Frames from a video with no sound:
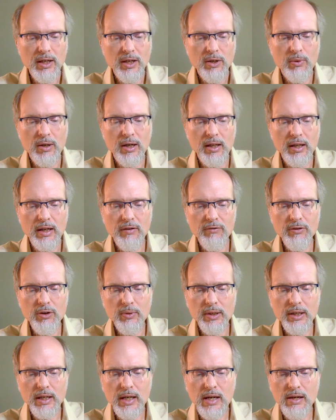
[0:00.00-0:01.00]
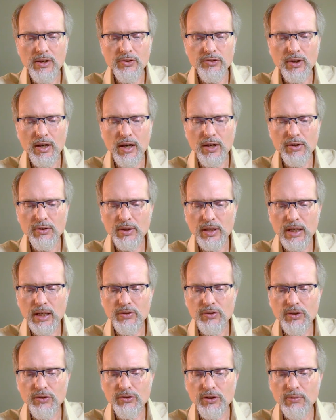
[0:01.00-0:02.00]
while everyone else under that
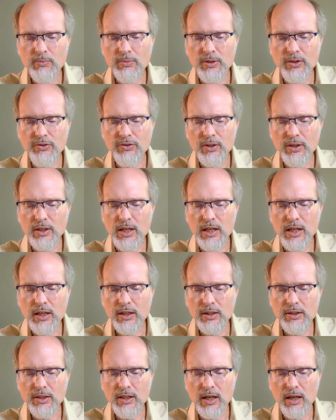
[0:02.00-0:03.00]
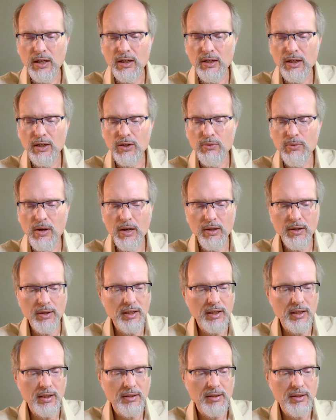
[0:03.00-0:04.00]
system does indeed attain equality,